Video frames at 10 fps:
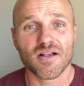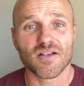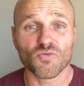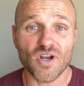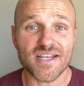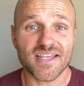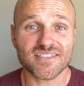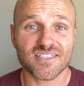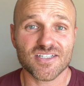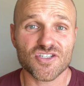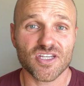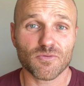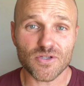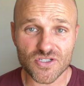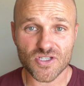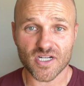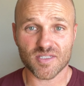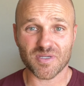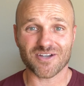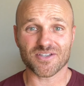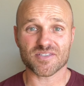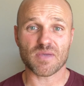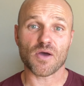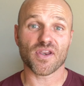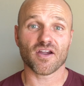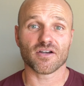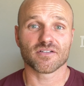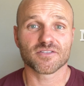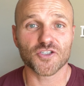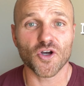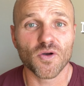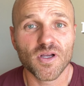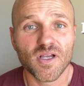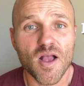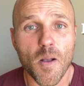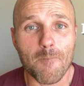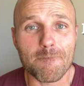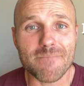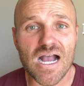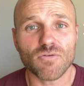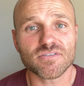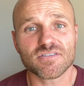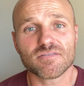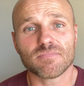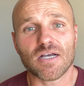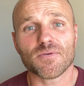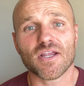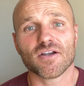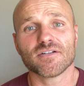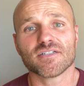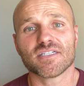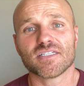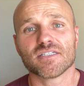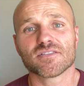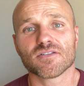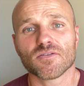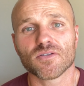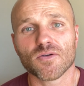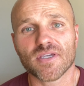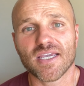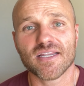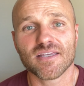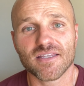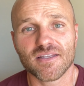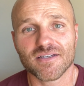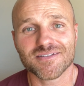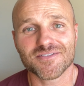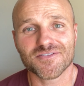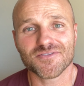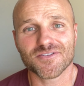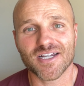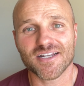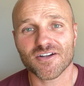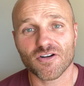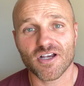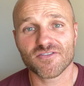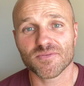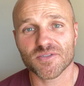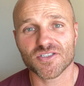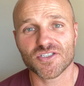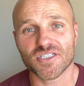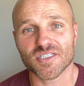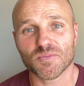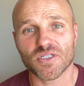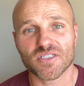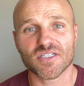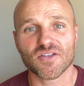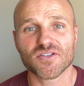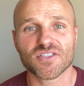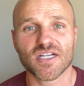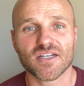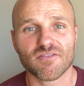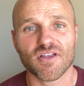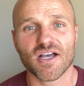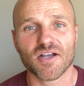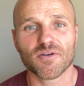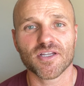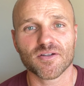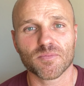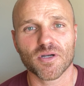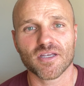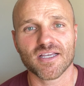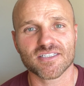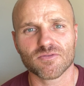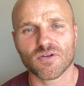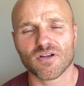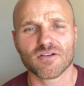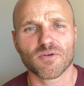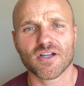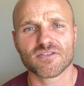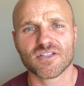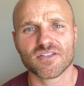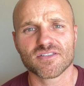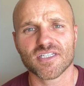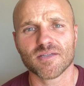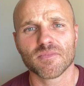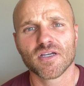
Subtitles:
right next to Kachina. We just talked about is Mountain Air. So Mountain Air is located right across from Kachina, but on the other side of the highway. And you're probably asking, well, why aren't they the same?